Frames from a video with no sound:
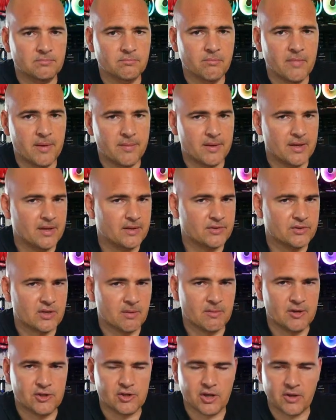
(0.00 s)
maybe in
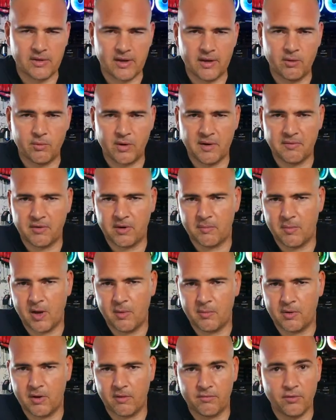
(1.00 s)
semi-shutdown or whatever at the
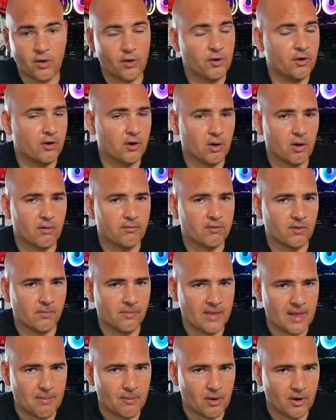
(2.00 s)
moment. I've not heard a lot
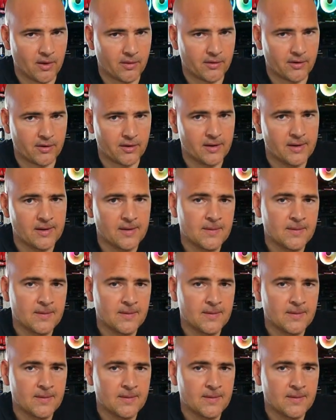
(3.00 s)
from them either.